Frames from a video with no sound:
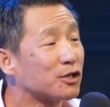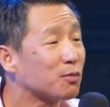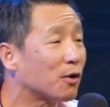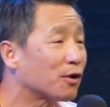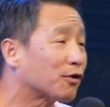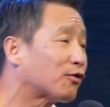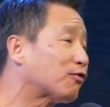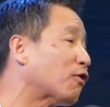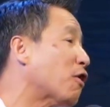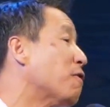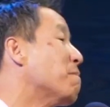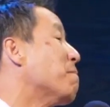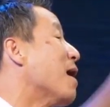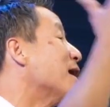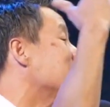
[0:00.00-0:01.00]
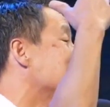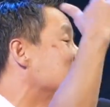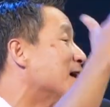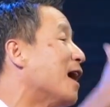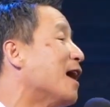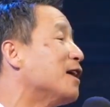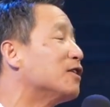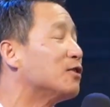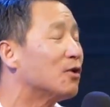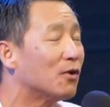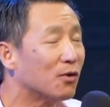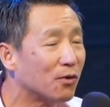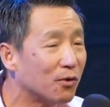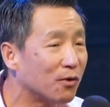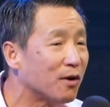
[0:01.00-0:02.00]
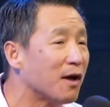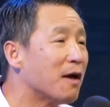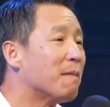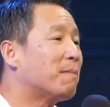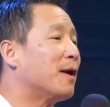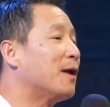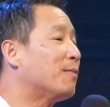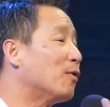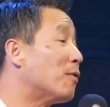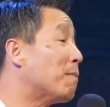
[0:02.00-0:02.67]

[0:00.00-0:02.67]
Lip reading: want to throw money at you. People at